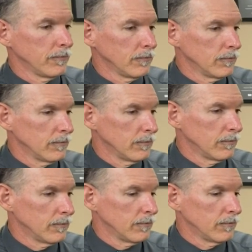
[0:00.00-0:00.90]

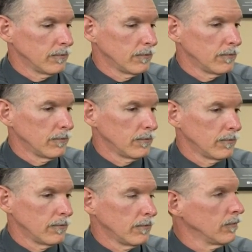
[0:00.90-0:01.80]

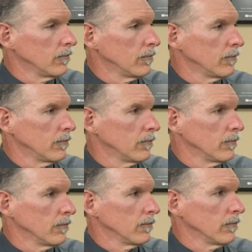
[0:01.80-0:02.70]

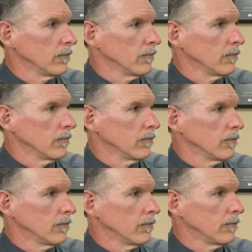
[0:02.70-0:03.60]

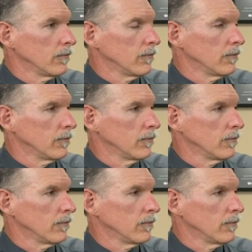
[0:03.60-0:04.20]
No words are spoken by the person on screen.